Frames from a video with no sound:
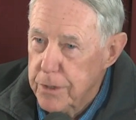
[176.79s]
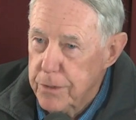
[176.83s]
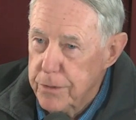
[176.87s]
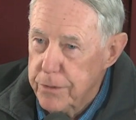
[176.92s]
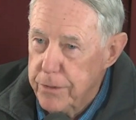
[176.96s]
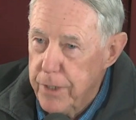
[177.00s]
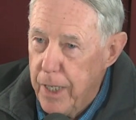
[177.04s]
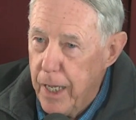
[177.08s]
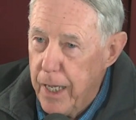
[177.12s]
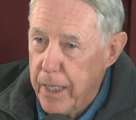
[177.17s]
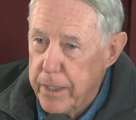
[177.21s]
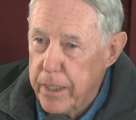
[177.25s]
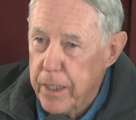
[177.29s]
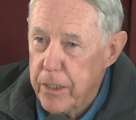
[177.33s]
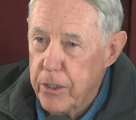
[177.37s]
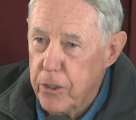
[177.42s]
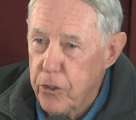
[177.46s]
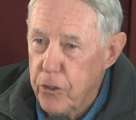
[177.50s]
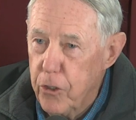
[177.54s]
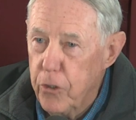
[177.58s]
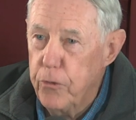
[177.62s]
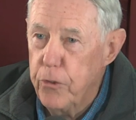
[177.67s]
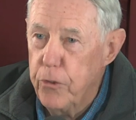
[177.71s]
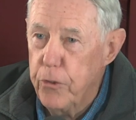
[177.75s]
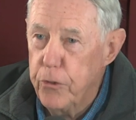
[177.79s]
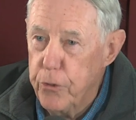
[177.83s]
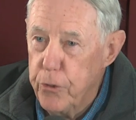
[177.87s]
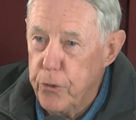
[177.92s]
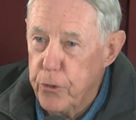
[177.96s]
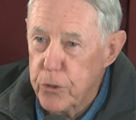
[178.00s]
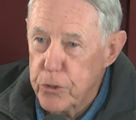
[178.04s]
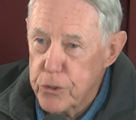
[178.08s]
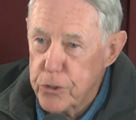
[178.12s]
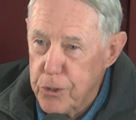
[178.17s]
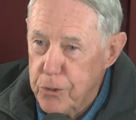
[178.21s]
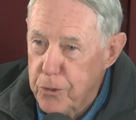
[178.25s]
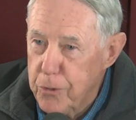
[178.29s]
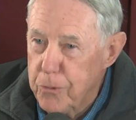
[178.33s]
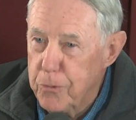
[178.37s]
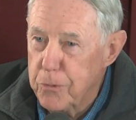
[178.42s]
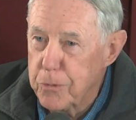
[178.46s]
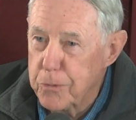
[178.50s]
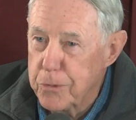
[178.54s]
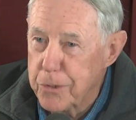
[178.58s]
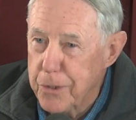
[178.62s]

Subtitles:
died at 100 years old,